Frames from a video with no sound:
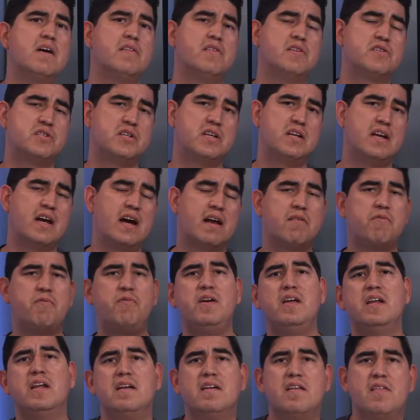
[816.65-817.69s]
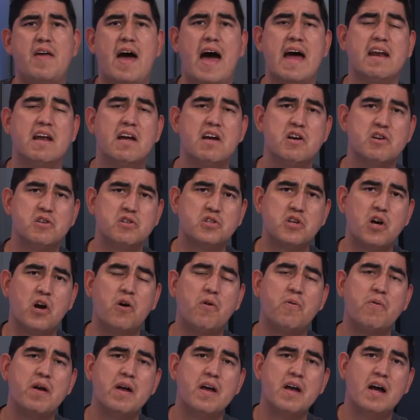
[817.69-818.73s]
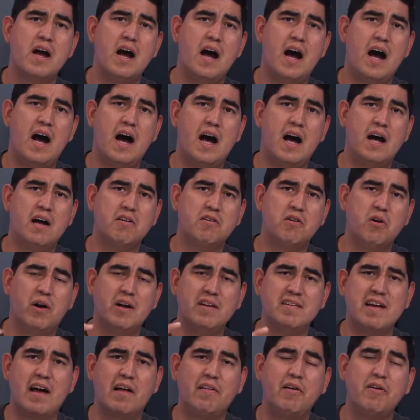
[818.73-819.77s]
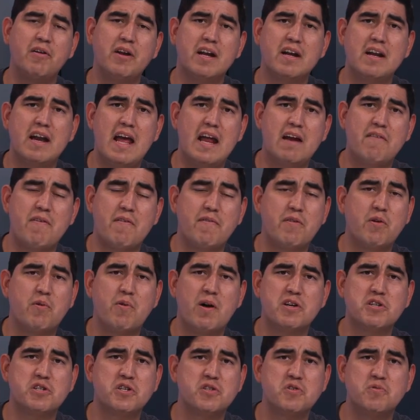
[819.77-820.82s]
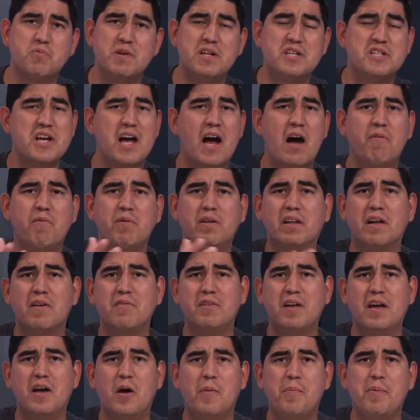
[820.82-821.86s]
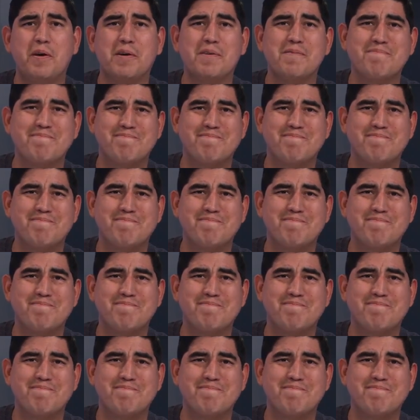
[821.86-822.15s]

This can kind of feed into that. So go ahead and download it, and if you have any questions, reach out. We'd love to help you.